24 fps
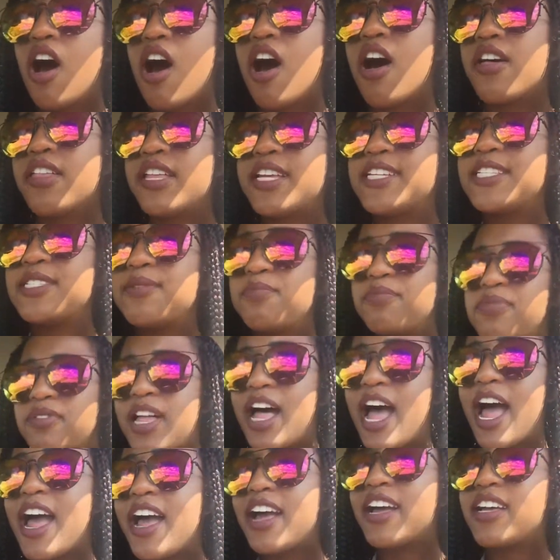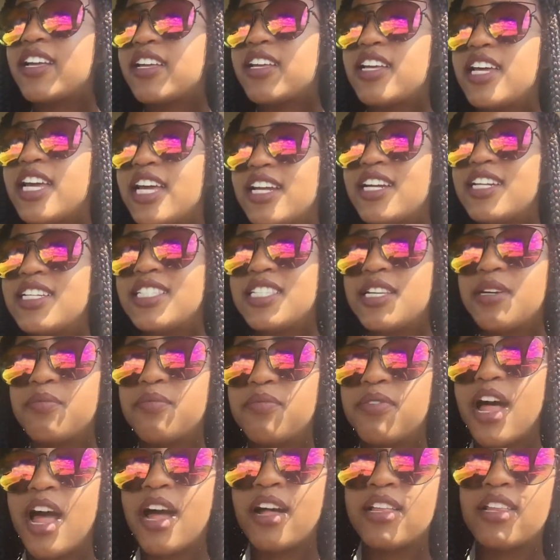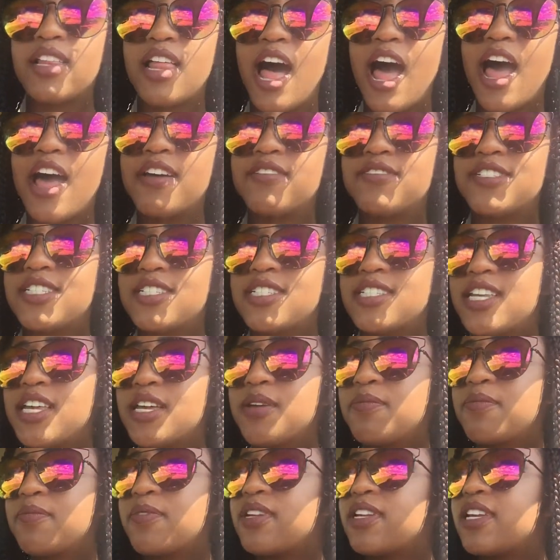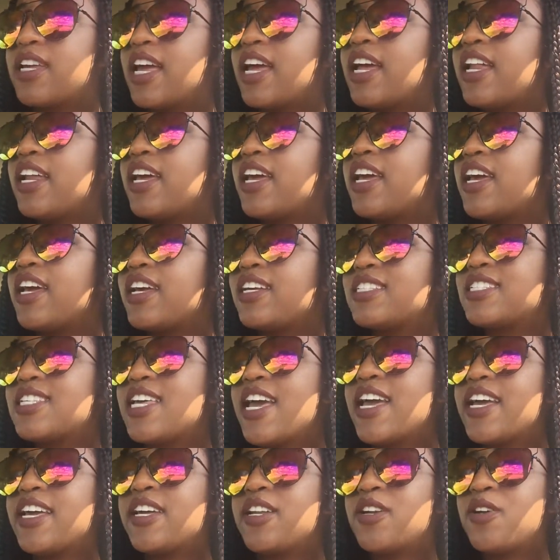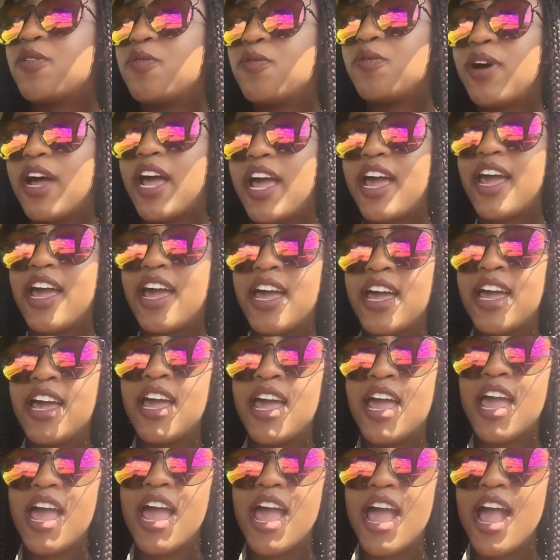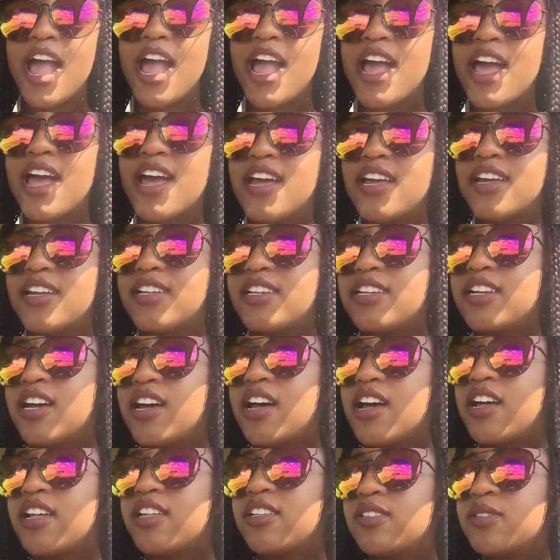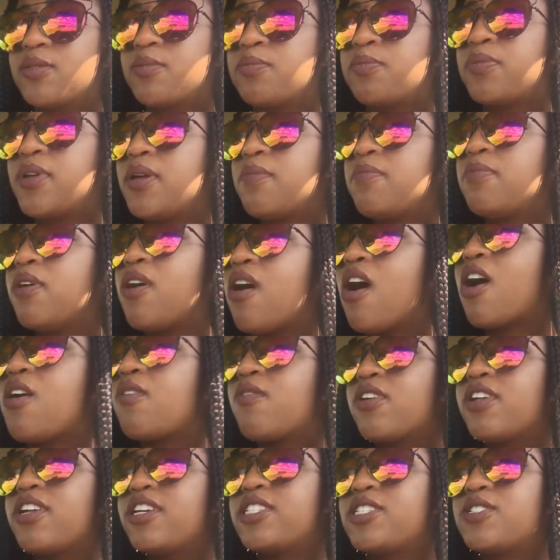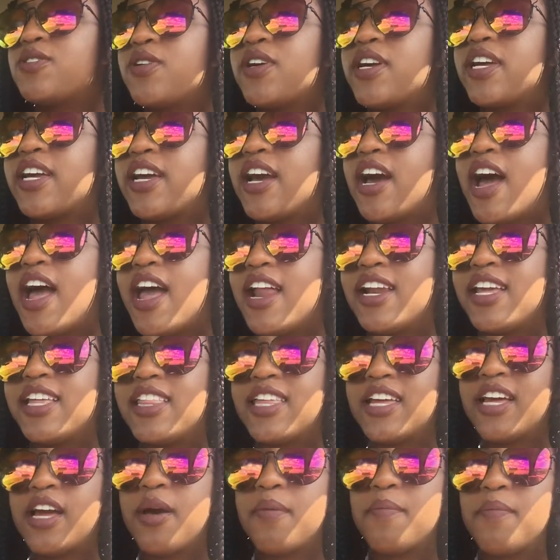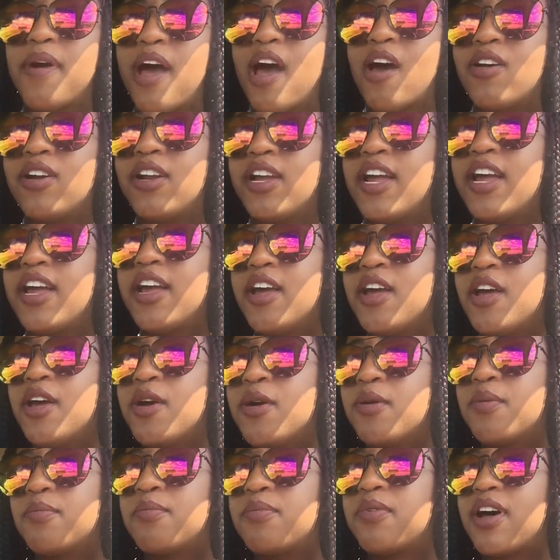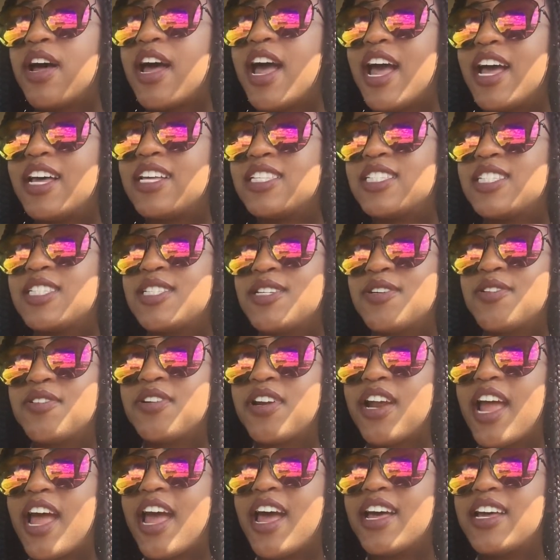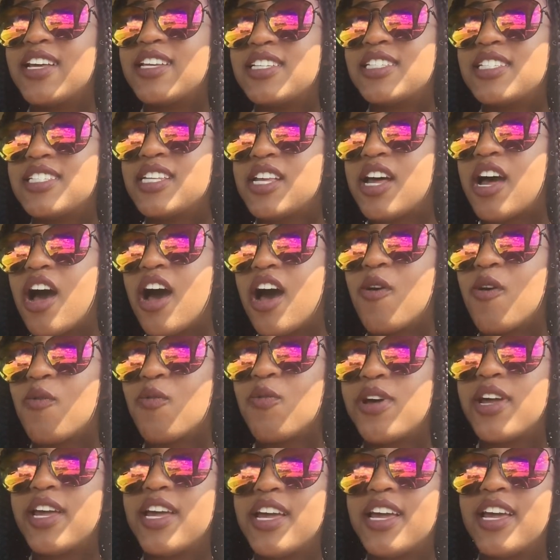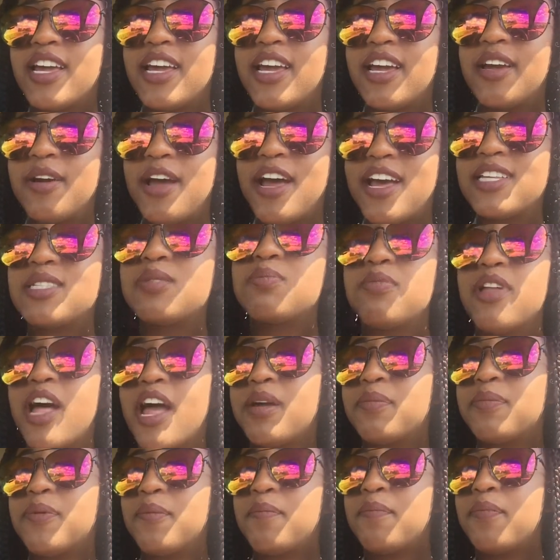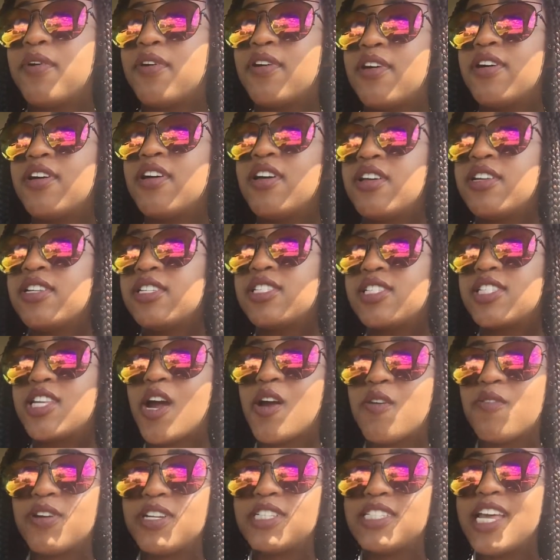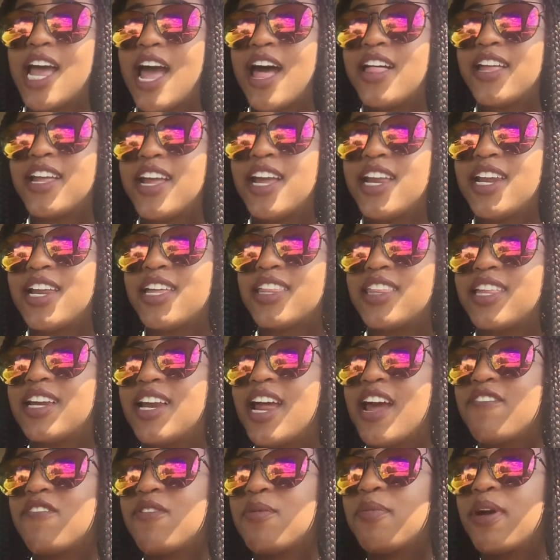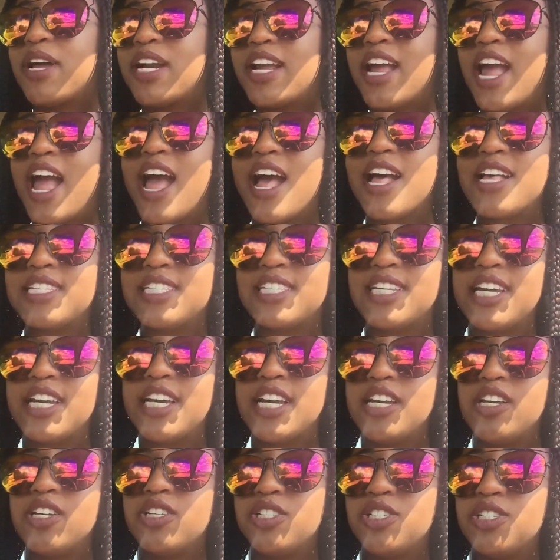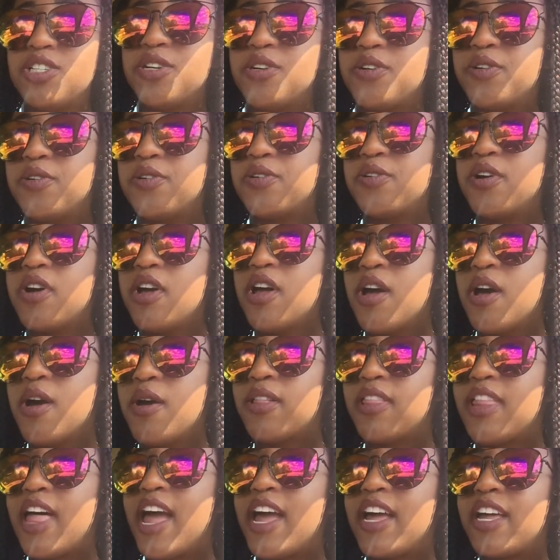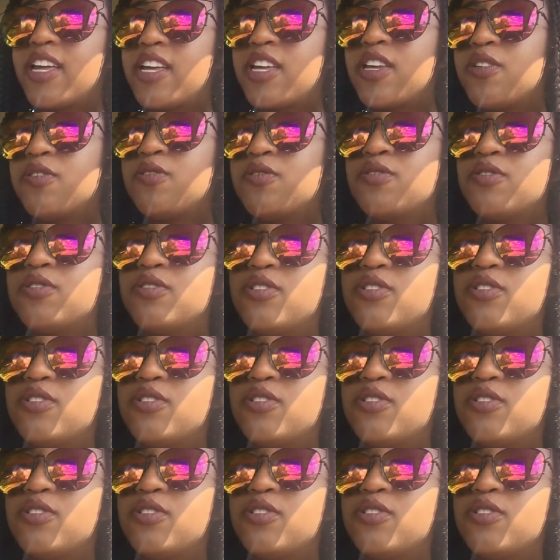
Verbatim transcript: all these innocent black lives just keep getting taken away, and people aren't really doing anything about it. But as soon as we, as black people, start retaliating, then everybody has an issue. Like, you